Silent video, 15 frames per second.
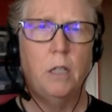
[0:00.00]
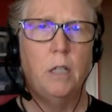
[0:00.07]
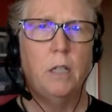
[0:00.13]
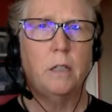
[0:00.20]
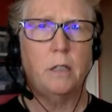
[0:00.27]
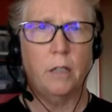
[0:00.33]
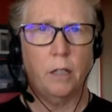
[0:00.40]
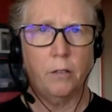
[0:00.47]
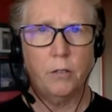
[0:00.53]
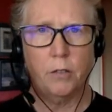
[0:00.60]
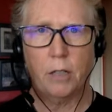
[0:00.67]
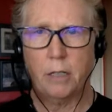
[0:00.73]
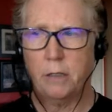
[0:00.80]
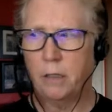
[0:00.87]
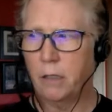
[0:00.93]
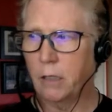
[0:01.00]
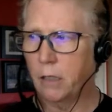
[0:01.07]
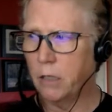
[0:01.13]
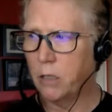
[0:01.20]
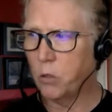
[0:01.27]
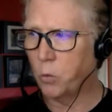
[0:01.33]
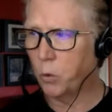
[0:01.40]
The other idea
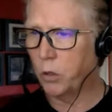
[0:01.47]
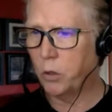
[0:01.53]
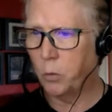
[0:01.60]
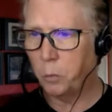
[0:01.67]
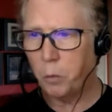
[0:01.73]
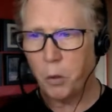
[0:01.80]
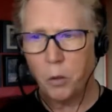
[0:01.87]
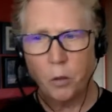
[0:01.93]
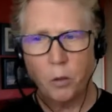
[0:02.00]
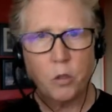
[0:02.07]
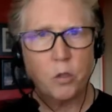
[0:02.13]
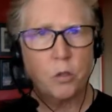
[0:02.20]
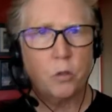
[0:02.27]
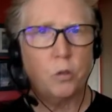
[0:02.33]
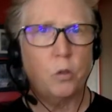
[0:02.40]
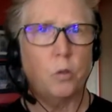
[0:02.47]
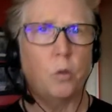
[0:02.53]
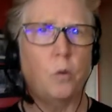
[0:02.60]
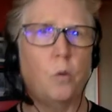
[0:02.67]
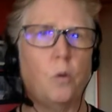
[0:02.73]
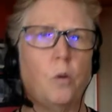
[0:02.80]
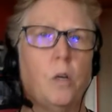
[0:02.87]
is when you push
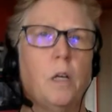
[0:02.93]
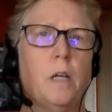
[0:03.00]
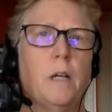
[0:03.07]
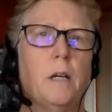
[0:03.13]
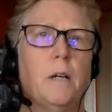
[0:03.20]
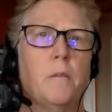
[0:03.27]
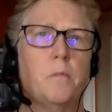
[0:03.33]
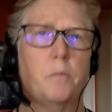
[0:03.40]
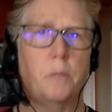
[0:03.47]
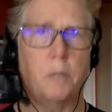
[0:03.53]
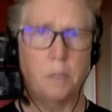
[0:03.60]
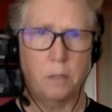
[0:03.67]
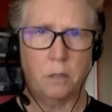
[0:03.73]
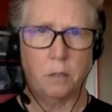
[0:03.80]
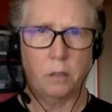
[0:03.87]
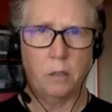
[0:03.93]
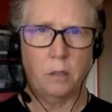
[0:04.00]
to this,